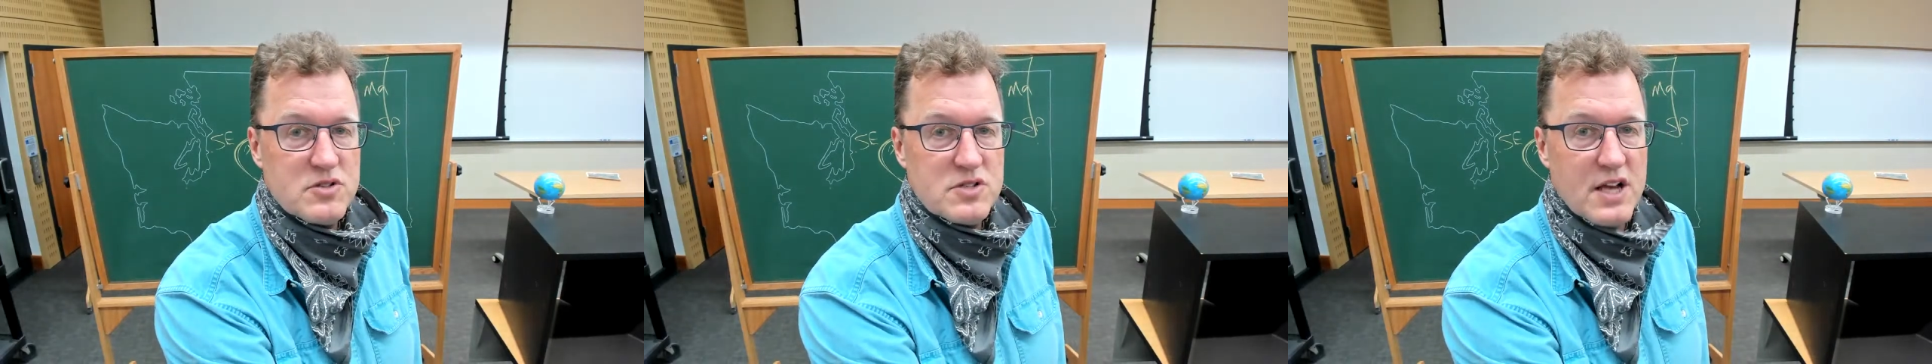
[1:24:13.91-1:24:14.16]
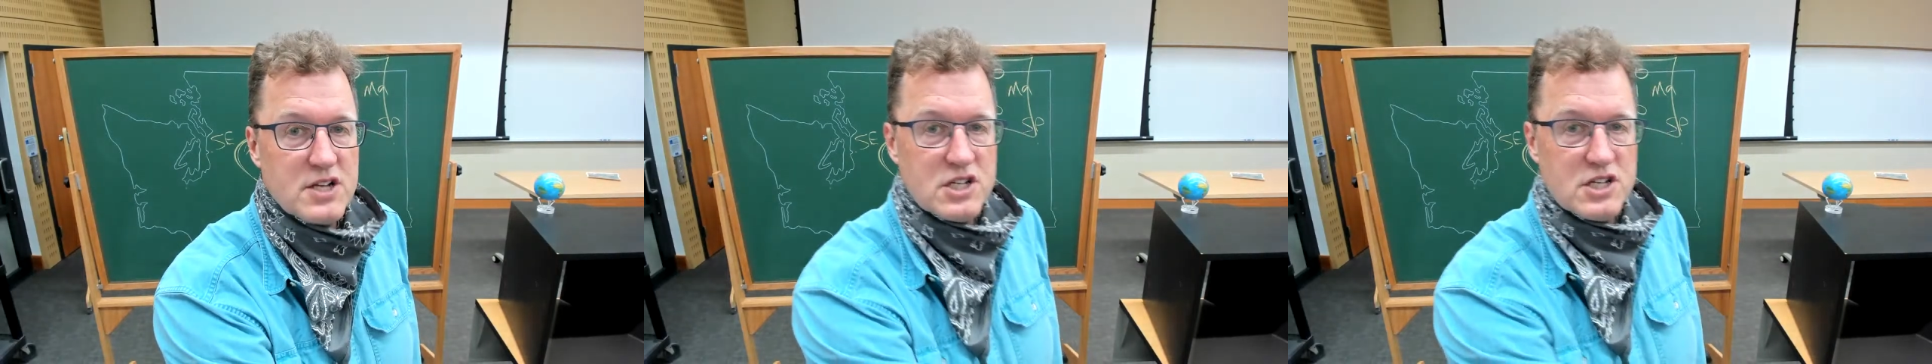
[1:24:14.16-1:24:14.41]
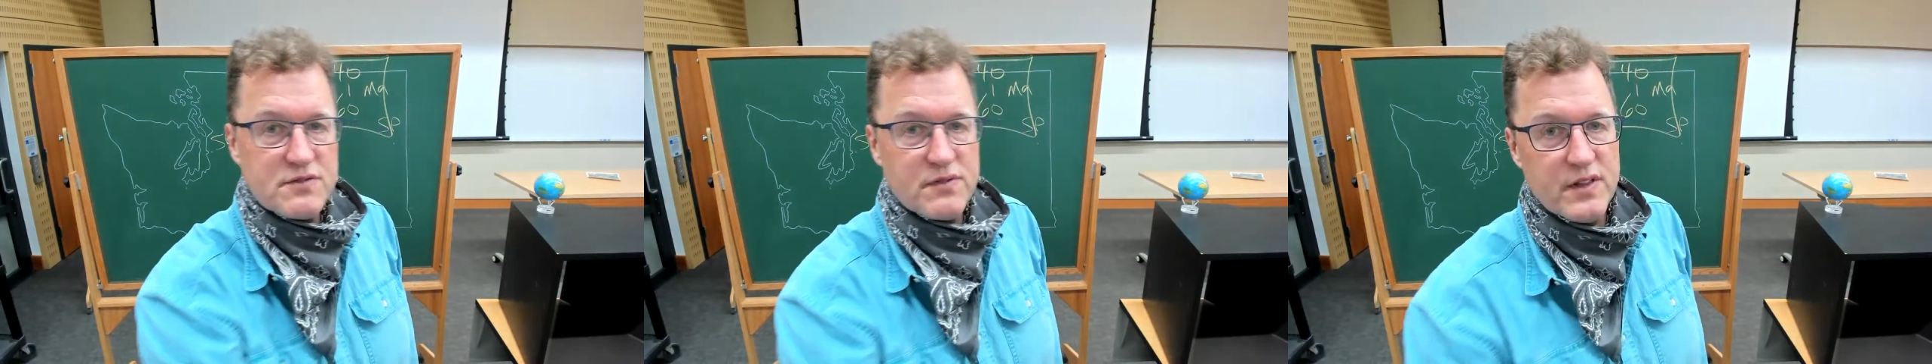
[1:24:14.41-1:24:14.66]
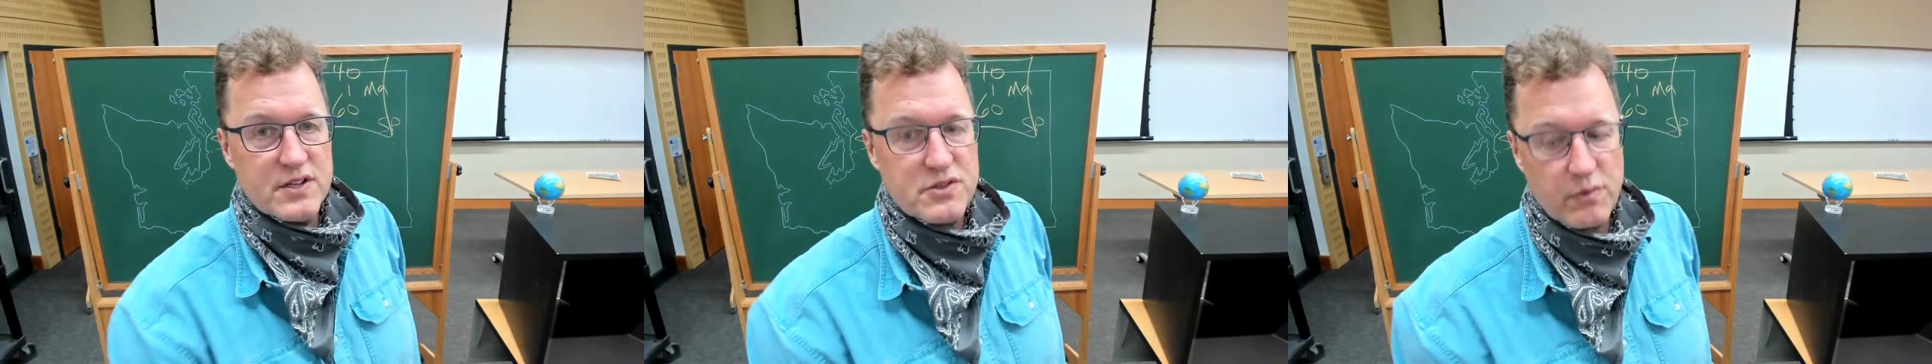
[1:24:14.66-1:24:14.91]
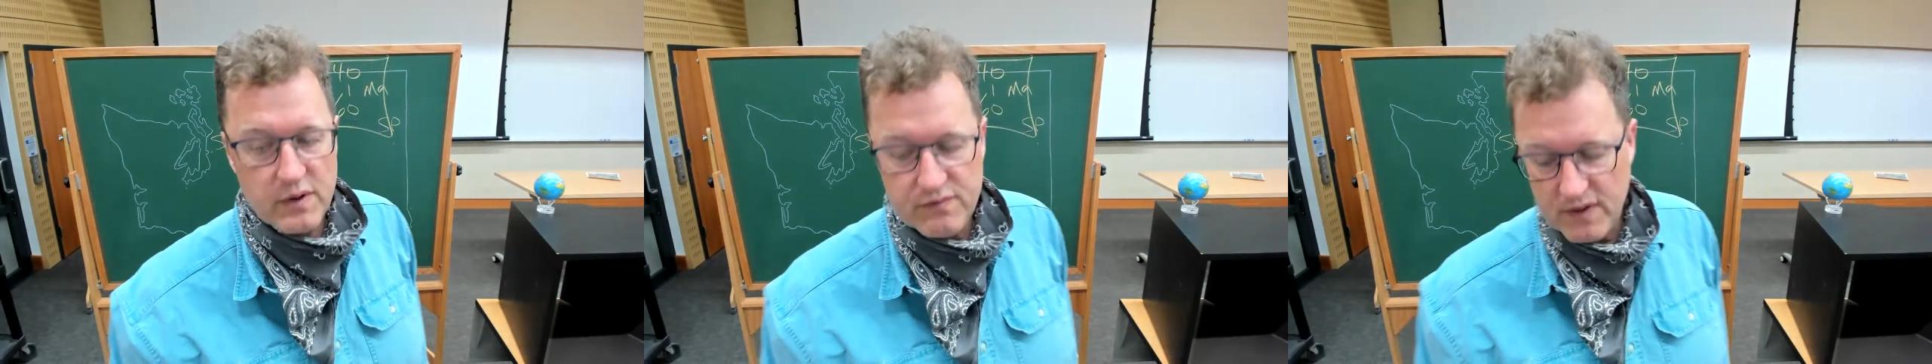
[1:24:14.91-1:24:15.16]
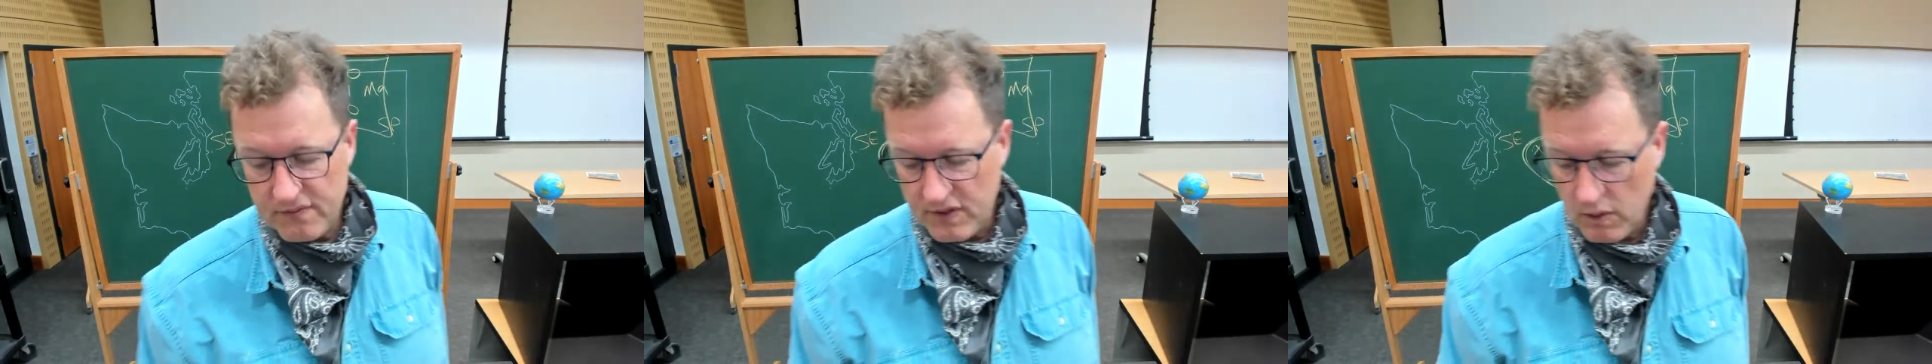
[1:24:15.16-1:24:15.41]
sessions for this
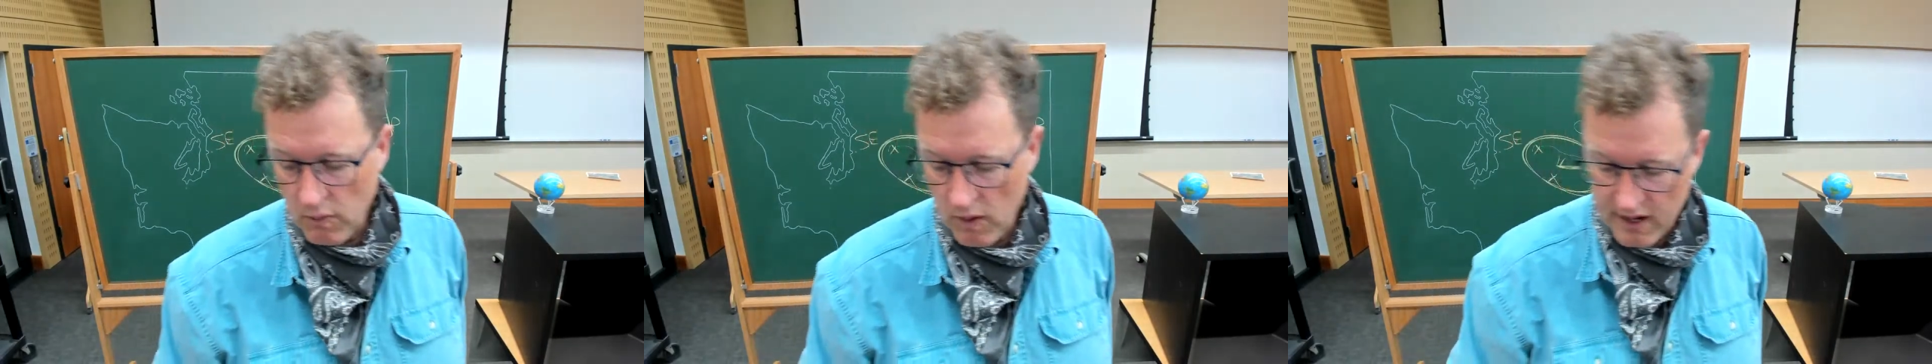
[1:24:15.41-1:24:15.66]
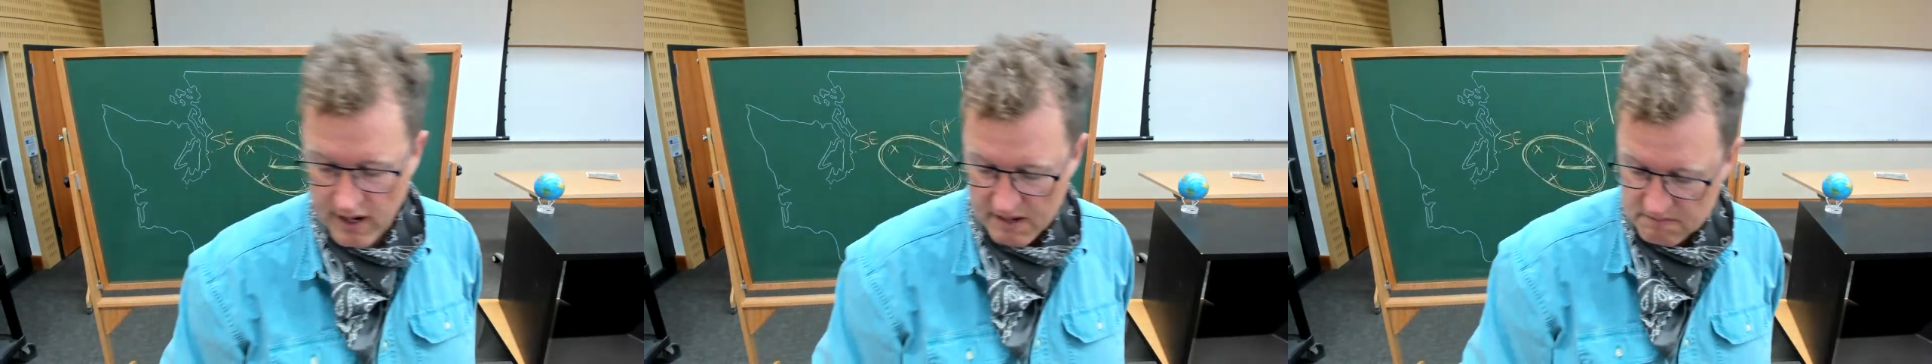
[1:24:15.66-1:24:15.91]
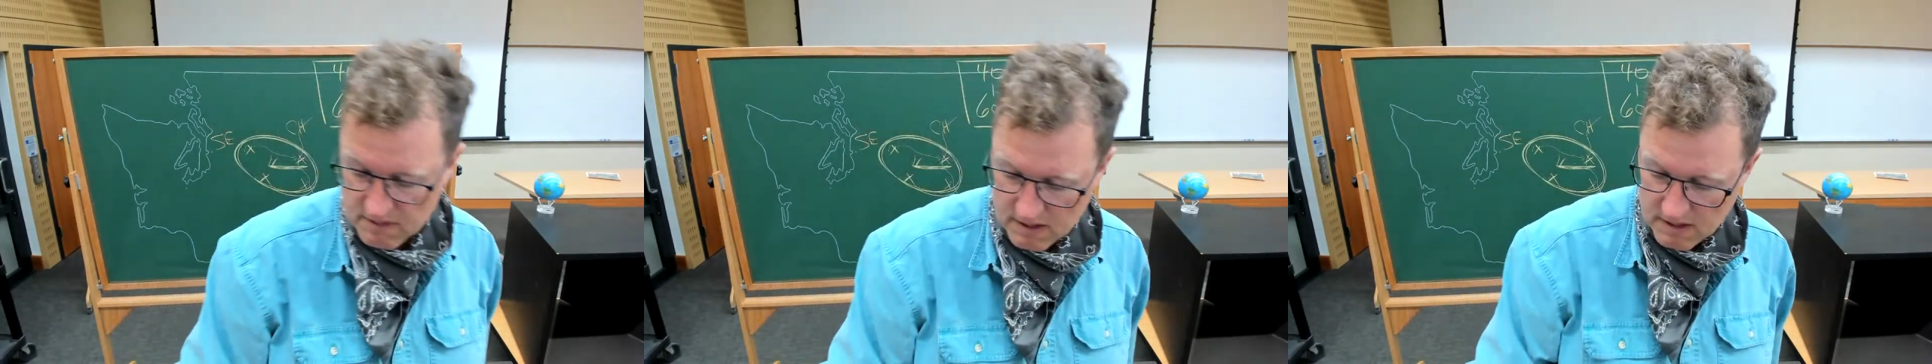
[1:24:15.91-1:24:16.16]
351, I